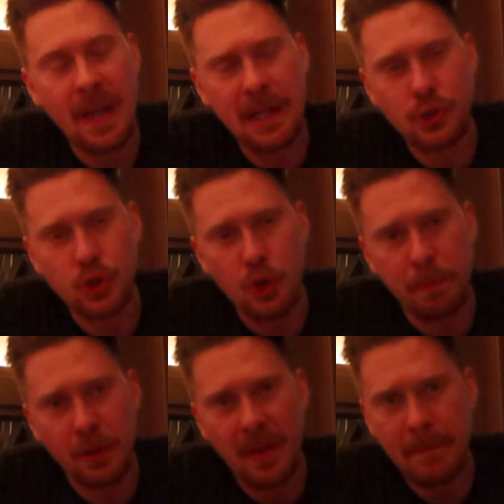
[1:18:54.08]
It's
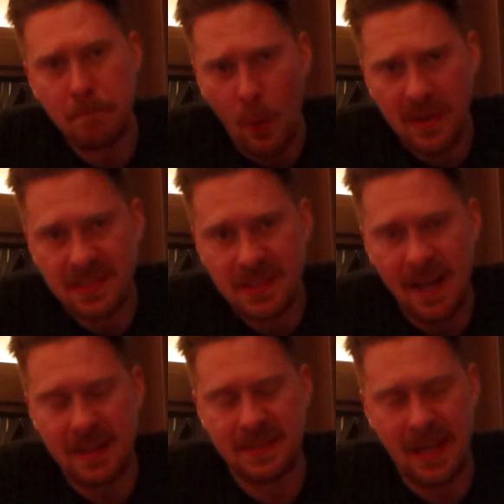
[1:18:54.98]
super like moist
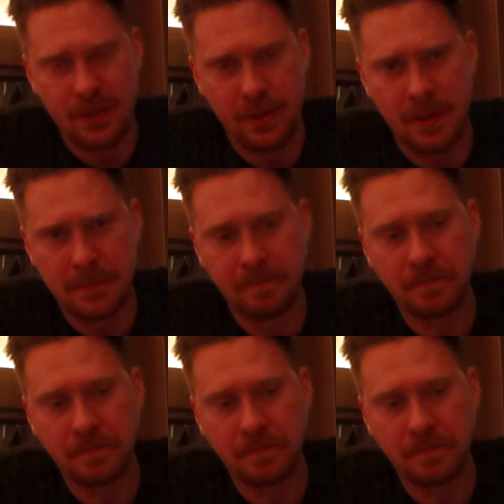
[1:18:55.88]
and tender.